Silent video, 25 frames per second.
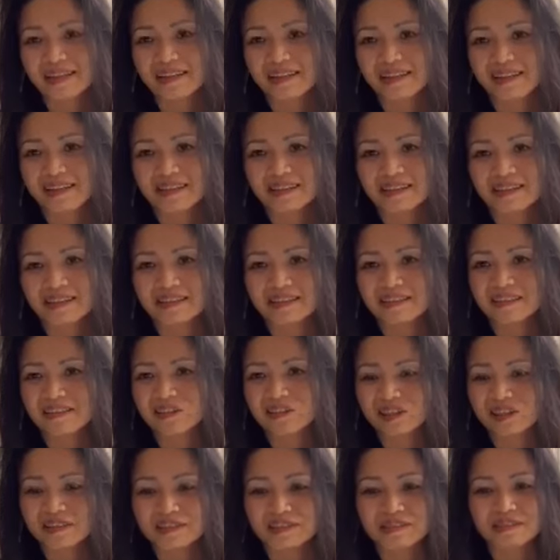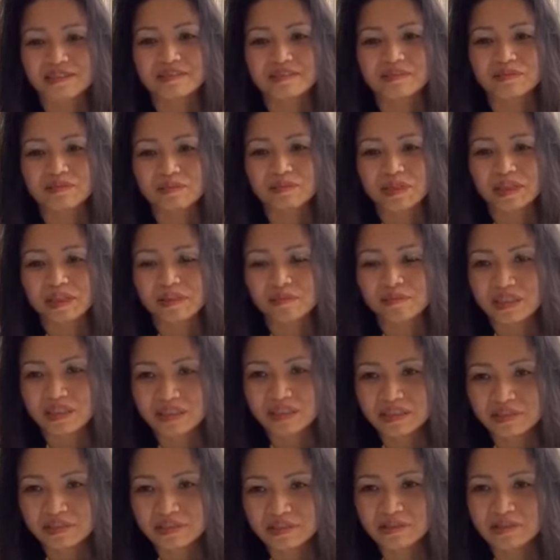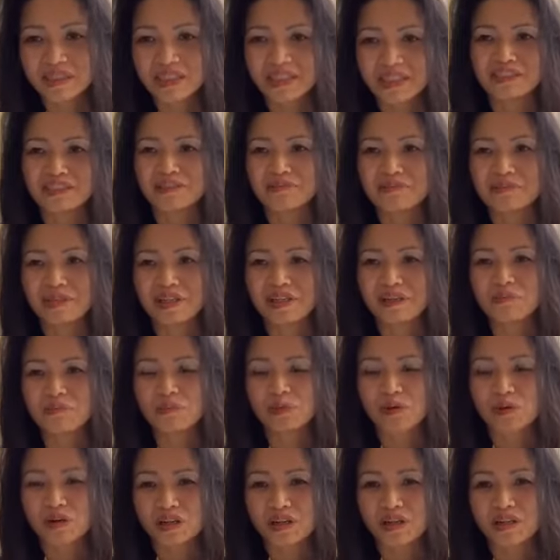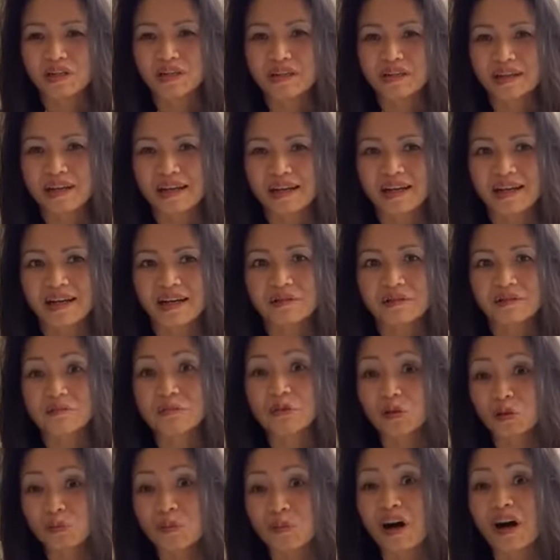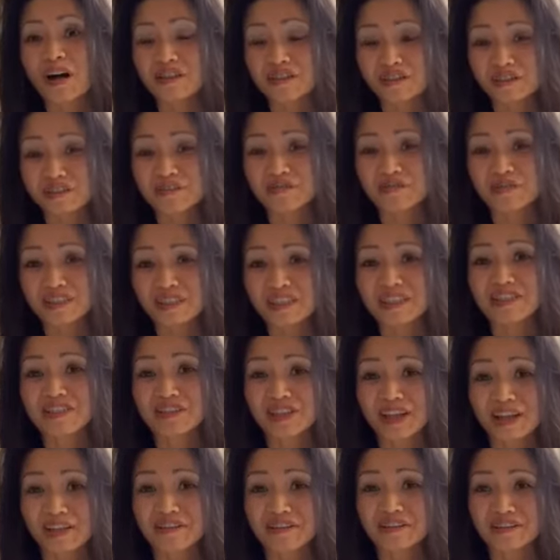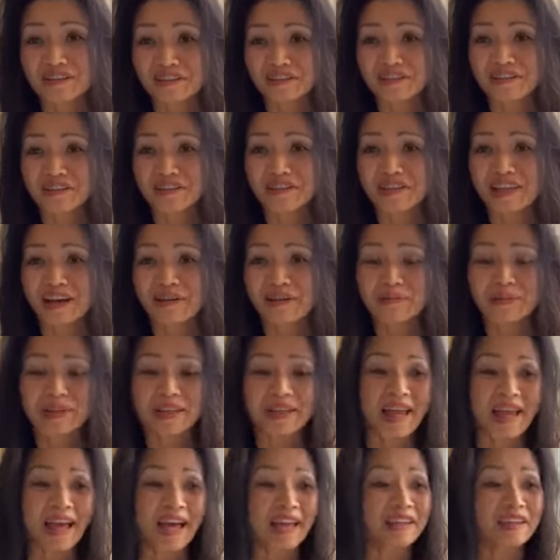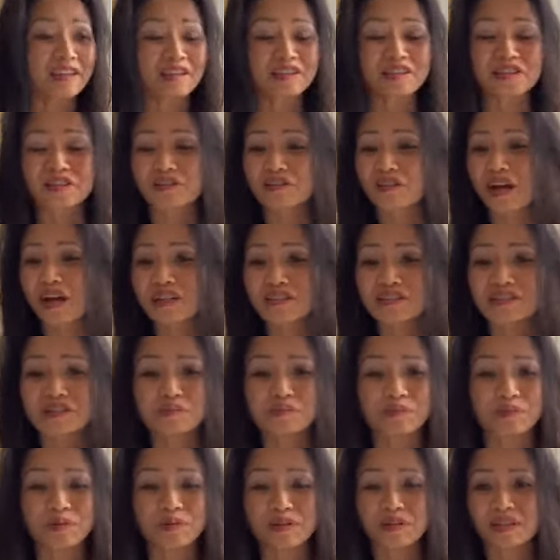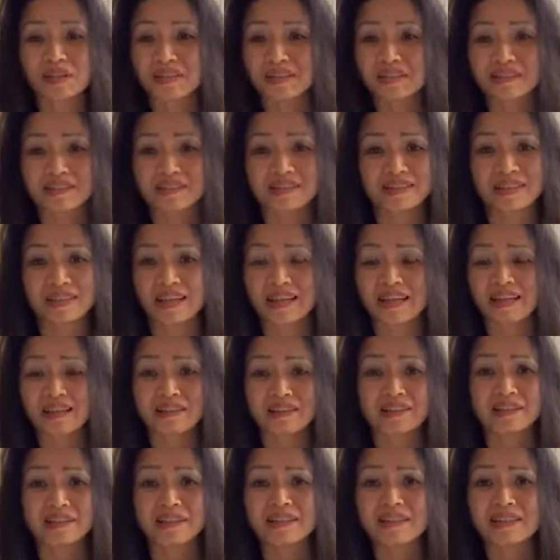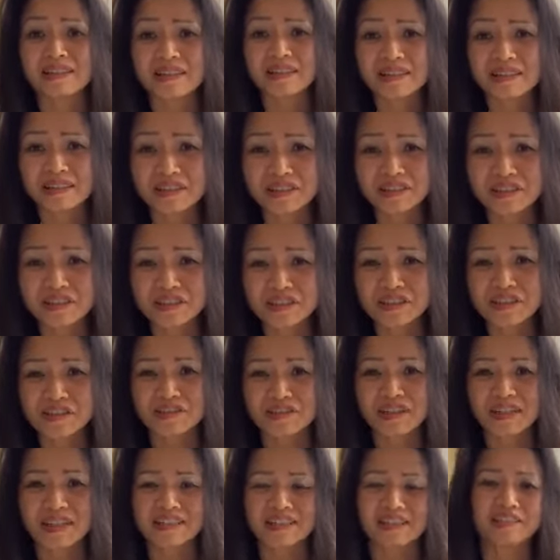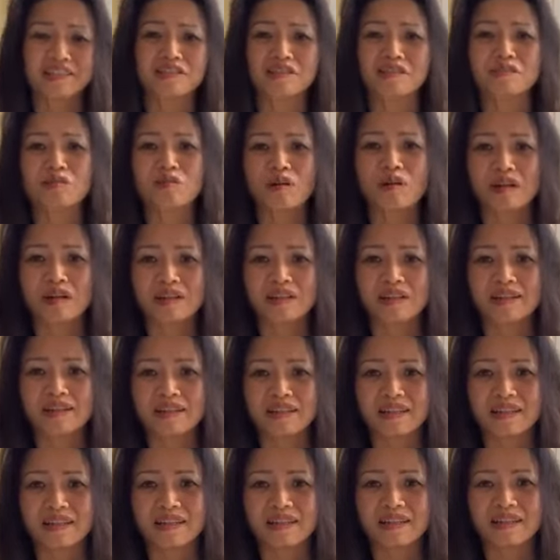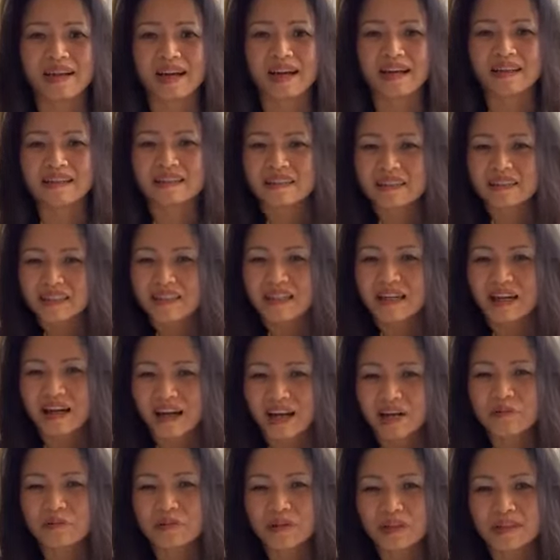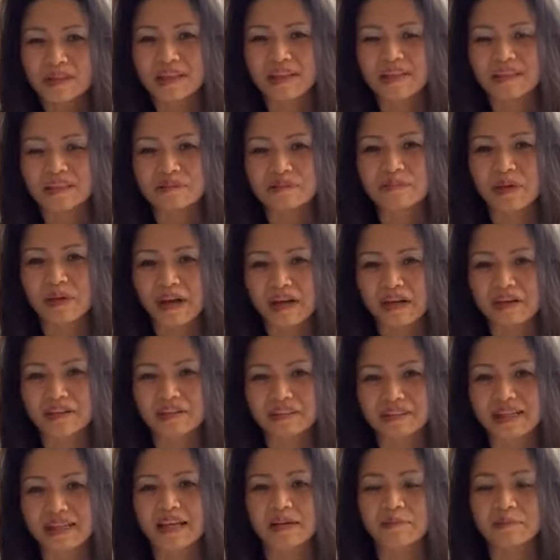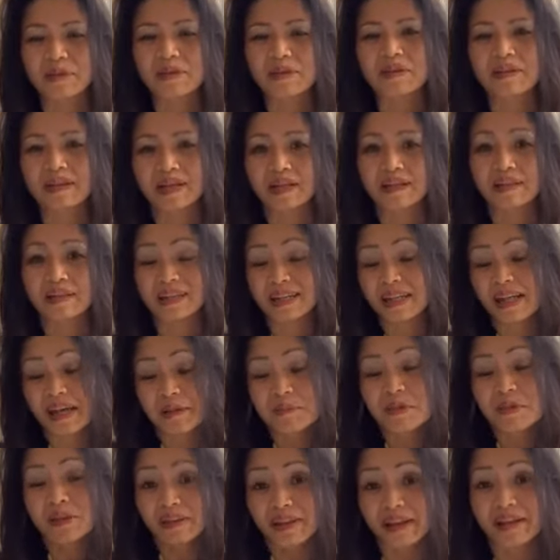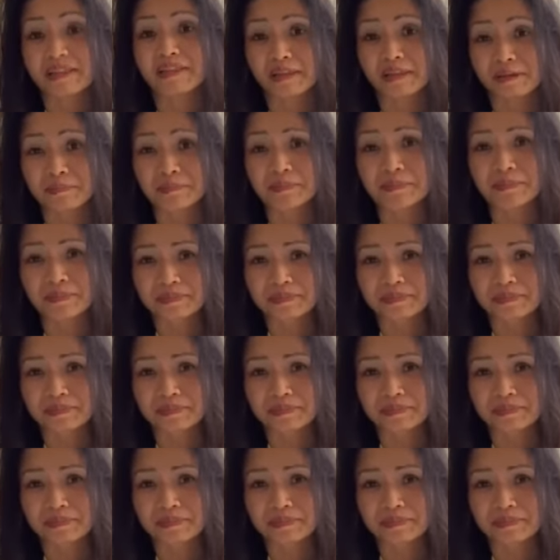I think it's just, we, we do need to be more uh, role models for each other so that we can look across the board and say, look, there's a trait in our quality that I really aspire to emulate and emulate them.